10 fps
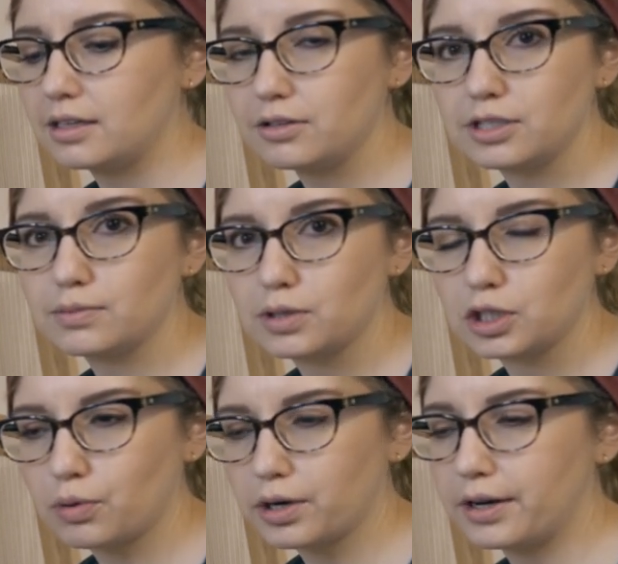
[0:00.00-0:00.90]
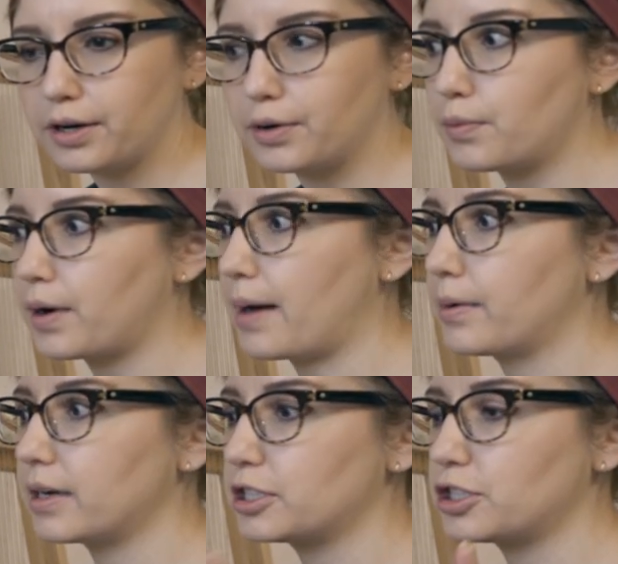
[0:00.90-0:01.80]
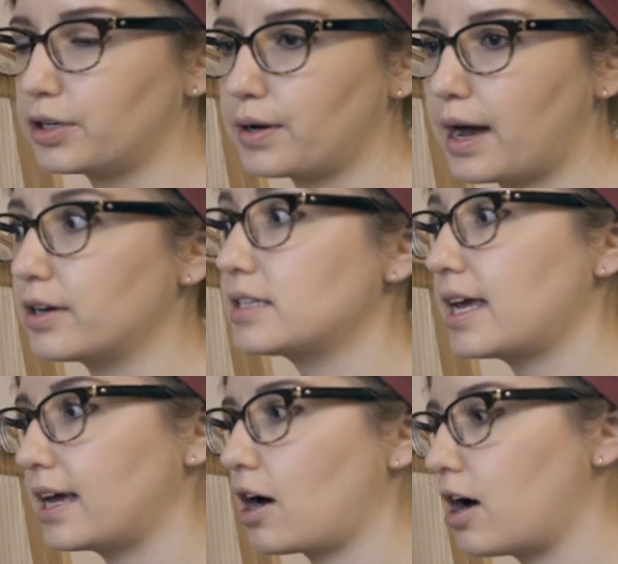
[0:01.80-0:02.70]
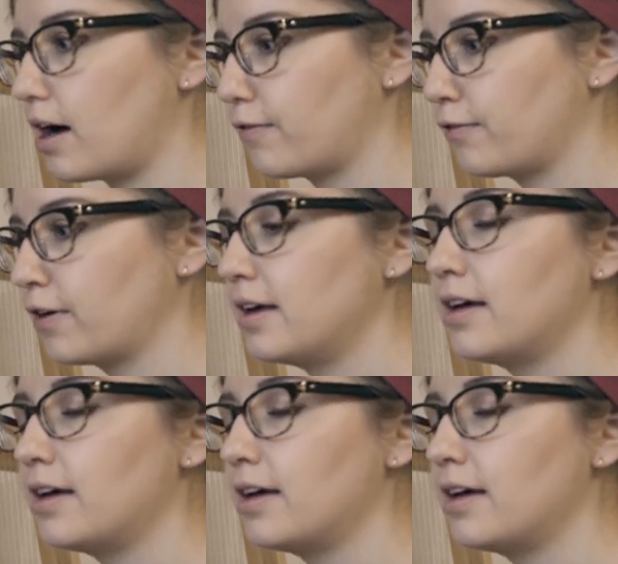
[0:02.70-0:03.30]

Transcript: YouTube tutorial where I'm going to show you how to take off